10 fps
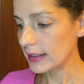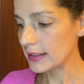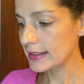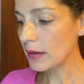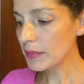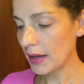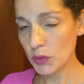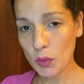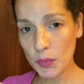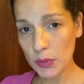
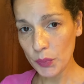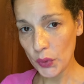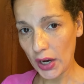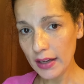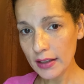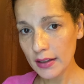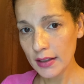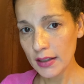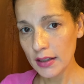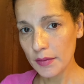sometimes when we break,
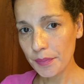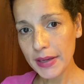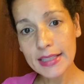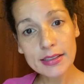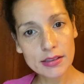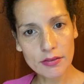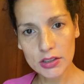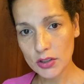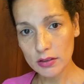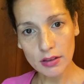pieces of
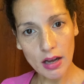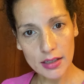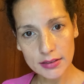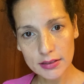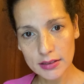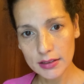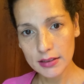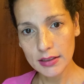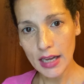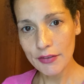us are lost.
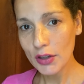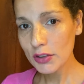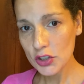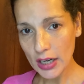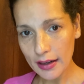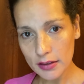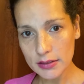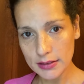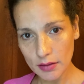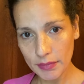Have you ever
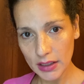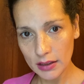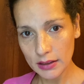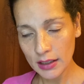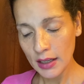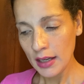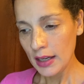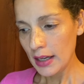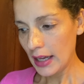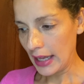shattered something
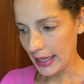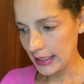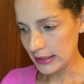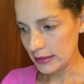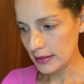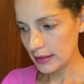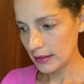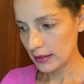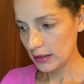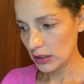and
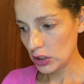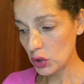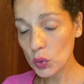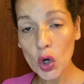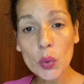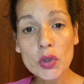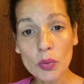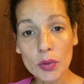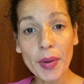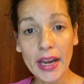you go to
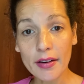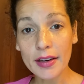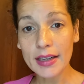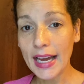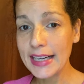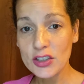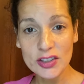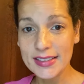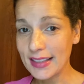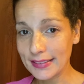repair it and it
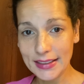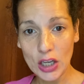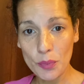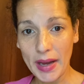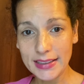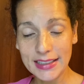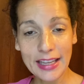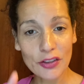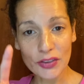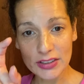just doesn't come back
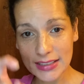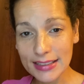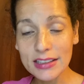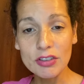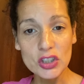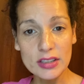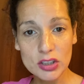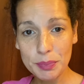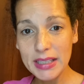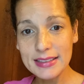together? There's slivers,
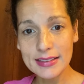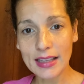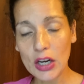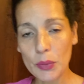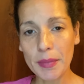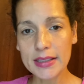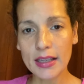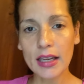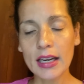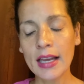there's pieces that are missing.